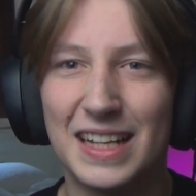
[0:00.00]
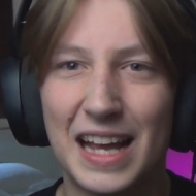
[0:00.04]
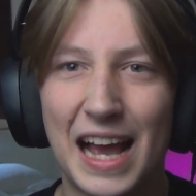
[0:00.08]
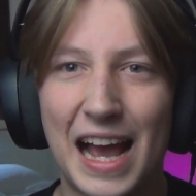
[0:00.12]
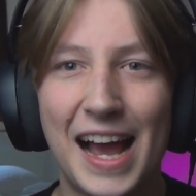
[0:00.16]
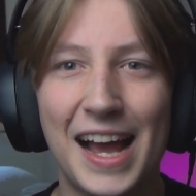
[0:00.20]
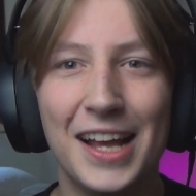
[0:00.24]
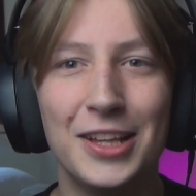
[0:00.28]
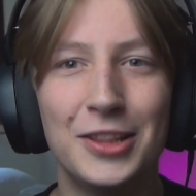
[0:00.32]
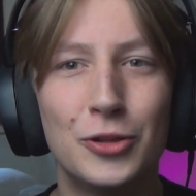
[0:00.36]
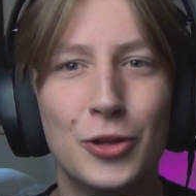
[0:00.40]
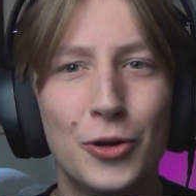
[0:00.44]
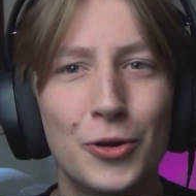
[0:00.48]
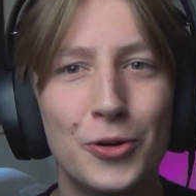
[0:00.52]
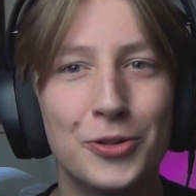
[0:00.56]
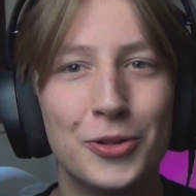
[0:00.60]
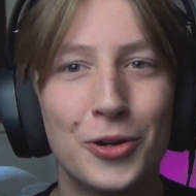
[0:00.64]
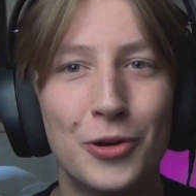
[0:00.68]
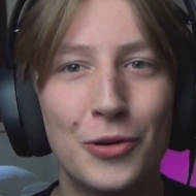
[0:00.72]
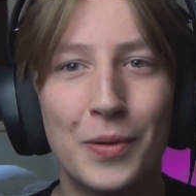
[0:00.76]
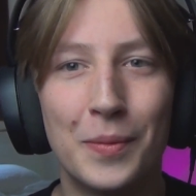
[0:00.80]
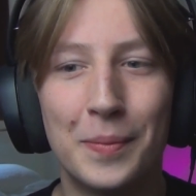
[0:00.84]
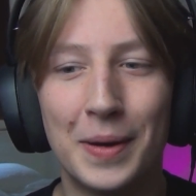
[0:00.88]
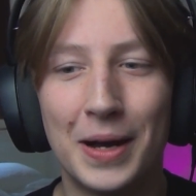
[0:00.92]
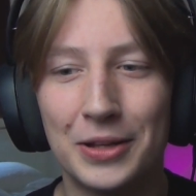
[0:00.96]
i don't
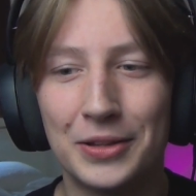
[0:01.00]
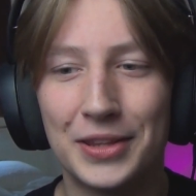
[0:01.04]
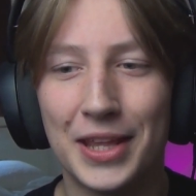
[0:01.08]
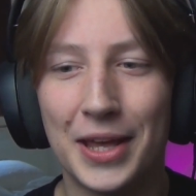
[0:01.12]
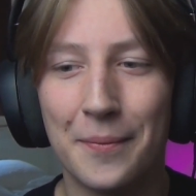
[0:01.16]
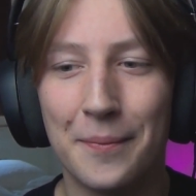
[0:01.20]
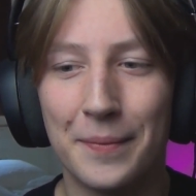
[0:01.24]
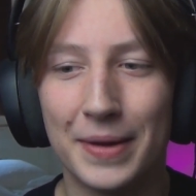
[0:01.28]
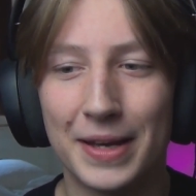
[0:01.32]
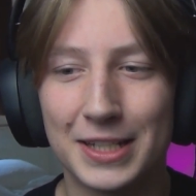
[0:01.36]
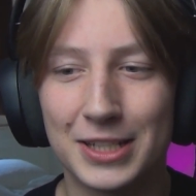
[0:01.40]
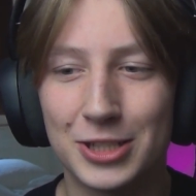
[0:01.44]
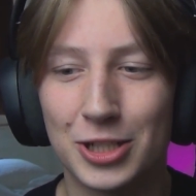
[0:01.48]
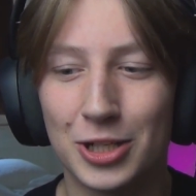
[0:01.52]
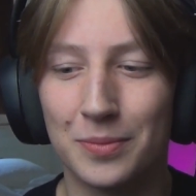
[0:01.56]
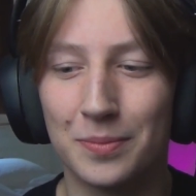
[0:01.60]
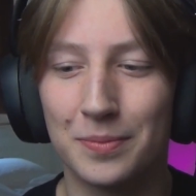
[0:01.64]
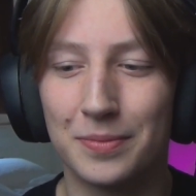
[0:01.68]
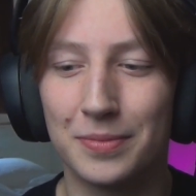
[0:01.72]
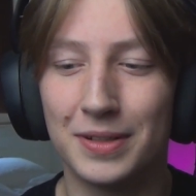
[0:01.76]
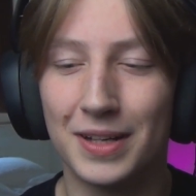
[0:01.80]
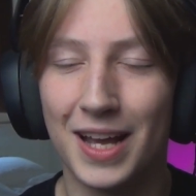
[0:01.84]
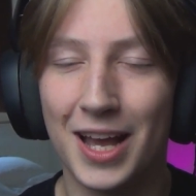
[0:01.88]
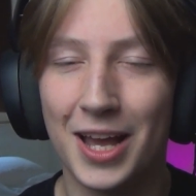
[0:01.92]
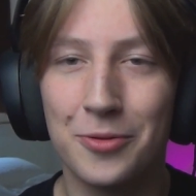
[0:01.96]
know about that
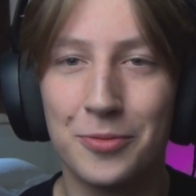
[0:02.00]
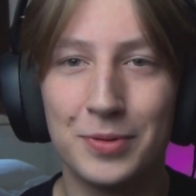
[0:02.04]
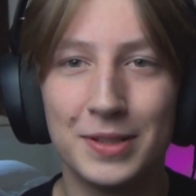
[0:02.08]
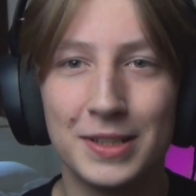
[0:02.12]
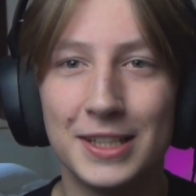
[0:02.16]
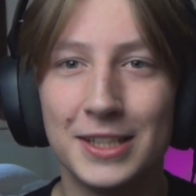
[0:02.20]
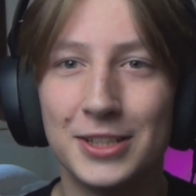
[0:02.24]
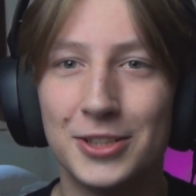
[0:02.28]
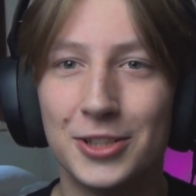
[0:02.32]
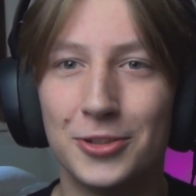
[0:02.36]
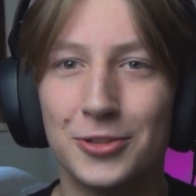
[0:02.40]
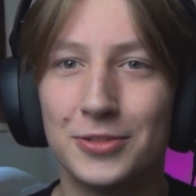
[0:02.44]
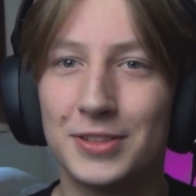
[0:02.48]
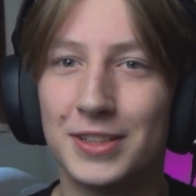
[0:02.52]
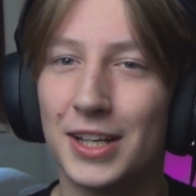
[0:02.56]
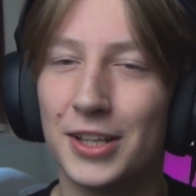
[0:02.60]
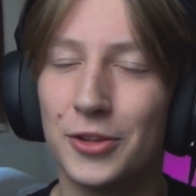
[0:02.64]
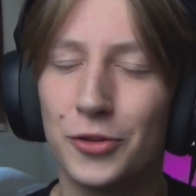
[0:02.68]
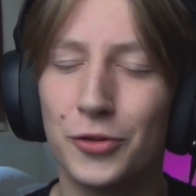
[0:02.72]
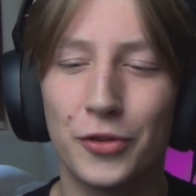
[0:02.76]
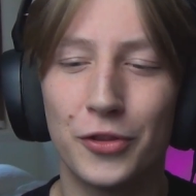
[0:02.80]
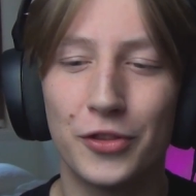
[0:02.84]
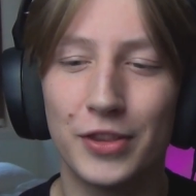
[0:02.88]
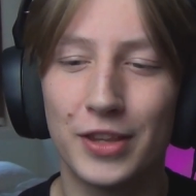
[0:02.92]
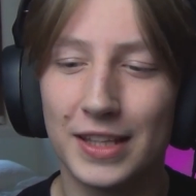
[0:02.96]
matchup i really don't i
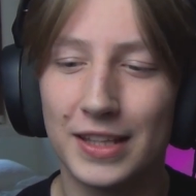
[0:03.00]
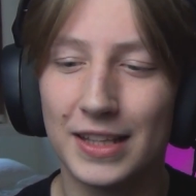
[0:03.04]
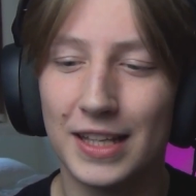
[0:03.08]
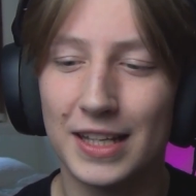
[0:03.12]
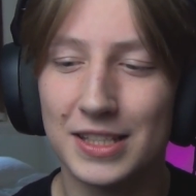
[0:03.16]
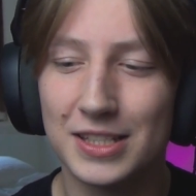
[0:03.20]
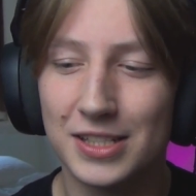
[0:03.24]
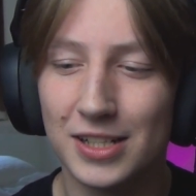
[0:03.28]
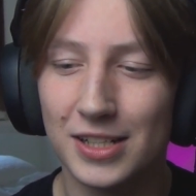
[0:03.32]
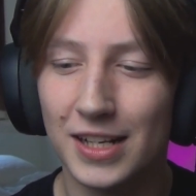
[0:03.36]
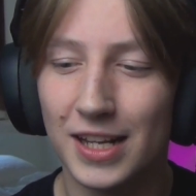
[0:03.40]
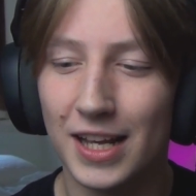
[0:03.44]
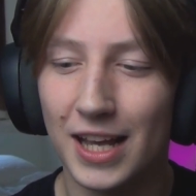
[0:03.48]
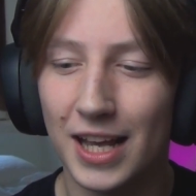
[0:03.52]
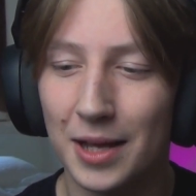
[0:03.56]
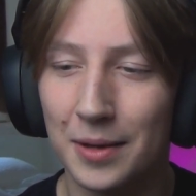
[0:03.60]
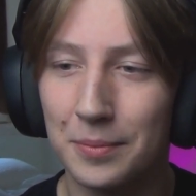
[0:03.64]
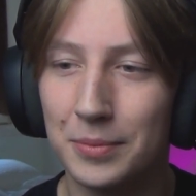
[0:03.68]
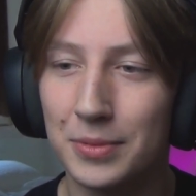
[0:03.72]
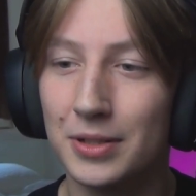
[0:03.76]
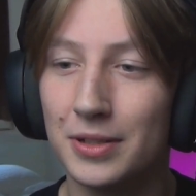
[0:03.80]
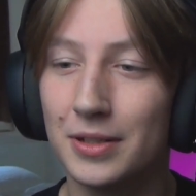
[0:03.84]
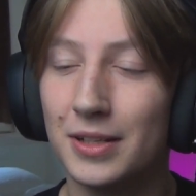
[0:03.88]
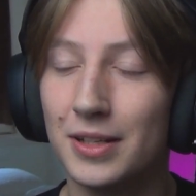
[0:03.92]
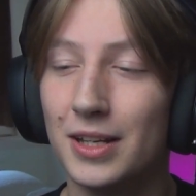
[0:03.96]
don't think that's gonna
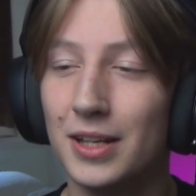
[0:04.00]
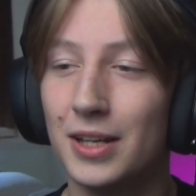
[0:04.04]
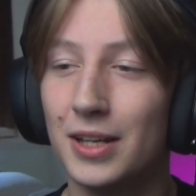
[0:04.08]
happen